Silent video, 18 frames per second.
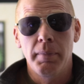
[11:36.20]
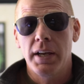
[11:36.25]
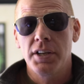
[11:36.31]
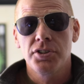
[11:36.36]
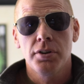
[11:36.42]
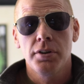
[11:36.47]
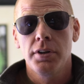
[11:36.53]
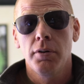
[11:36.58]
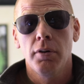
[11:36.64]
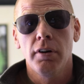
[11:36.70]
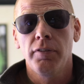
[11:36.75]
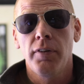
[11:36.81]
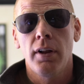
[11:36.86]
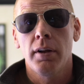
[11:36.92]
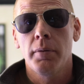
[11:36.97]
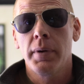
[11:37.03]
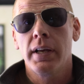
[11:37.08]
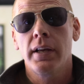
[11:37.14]
And make sure you are
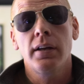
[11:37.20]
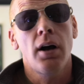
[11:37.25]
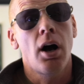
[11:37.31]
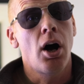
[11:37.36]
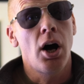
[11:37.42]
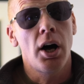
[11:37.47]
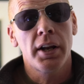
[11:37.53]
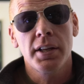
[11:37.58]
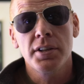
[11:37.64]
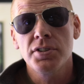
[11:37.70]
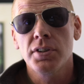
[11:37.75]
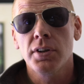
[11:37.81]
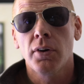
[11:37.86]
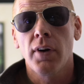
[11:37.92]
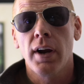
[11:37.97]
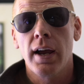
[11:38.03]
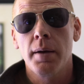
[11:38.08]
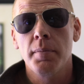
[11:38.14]
following me on
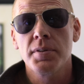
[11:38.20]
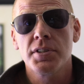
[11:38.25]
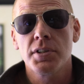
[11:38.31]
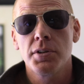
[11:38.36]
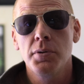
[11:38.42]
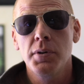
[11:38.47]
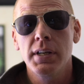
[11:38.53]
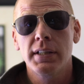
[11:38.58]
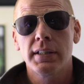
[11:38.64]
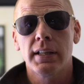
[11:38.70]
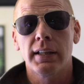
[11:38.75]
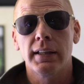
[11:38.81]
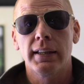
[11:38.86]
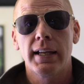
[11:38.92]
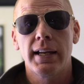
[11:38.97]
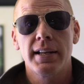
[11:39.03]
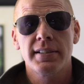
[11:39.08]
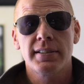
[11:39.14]
Instagram so you get the
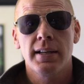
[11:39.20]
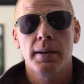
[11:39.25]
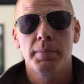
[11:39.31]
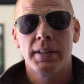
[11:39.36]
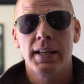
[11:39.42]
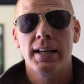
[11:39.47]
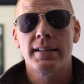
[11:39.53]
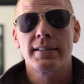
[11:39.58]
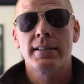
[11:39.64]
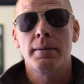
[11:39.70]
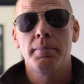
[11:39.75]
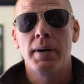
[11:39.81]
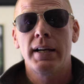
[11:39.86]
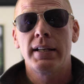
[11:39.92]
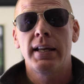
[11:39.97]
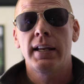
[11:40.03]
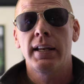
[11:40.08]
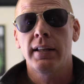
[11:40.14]
latest updates on
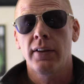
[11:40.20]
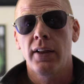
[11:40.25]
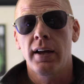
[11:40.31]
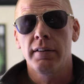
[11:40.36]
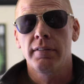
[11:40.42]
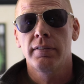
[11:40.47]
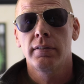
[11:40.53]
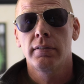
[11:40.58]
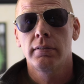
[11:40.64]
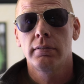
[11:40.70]
my dating life.